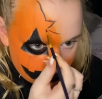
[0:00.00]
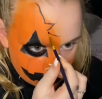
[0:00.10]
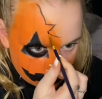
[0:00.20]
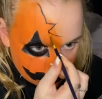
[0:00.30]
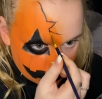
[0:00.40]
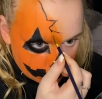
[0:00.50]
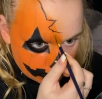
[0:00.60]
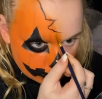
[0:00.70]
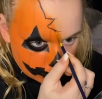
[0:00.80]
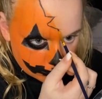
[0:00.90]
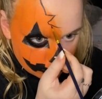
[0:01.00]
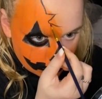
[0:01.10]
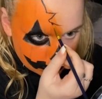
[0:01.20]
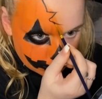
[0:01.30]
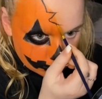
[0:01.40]
I changed my mind.
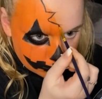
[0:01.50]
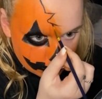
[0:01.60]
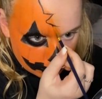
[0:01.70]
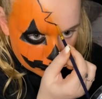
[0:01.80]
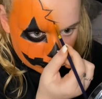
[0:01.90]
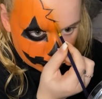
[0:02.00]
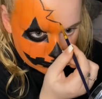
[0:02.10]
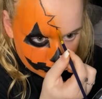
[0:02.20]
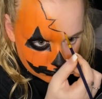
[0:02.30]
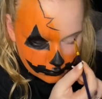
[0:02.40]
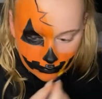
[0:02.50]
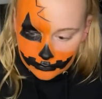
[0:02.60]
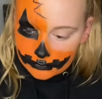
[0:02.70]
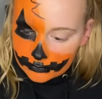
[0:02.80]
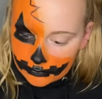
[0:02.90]
So I'm just kind
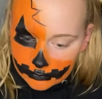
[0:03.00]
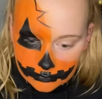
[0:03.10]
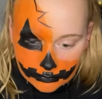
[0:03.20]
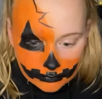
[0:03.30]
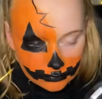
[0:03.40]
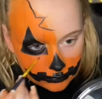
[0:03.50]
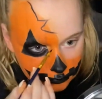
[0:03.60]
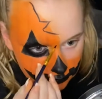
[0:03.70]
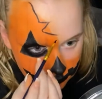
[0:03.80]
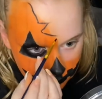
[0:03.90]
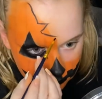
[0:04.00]
of not zigzagging,